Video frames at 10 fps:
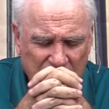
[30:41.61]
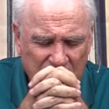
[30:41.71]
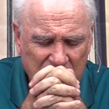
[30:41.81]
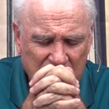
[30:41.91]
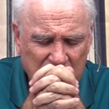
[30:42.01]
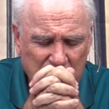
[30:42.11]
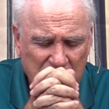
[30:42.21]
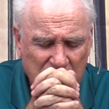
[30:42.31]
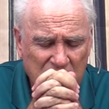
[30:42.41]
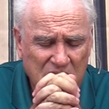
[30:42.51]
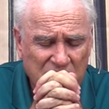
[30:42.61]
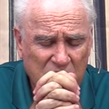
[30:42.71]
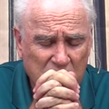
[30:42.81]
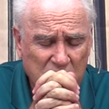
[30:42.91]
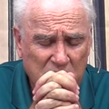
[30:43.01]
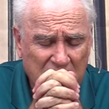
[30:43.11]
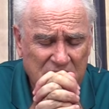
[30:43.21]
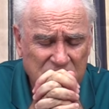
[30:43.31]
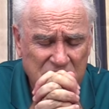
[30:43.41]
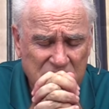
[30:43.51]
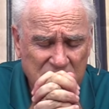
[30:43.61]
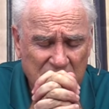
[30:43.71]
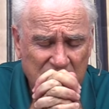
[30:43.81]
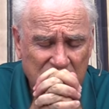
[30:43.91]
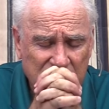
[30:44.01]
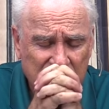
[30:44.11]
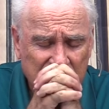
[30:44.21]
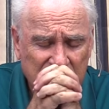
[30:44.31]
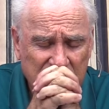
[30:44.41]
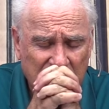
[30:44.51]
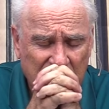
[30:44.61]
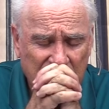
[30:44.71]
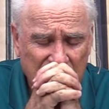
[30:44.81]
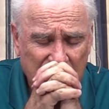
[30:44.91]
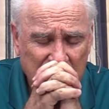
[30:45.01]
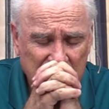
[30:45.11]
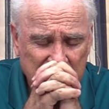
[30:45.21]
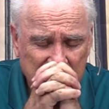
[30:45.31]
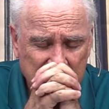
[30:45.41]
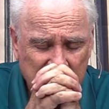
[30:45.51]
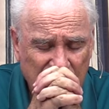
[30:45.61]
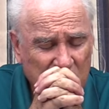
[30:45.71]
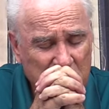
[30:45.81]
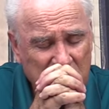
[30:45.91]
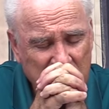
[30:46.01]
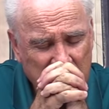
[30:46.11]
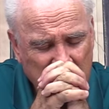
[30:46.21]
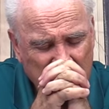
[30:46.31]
that unbelievable, matchless love that you have for us, for me.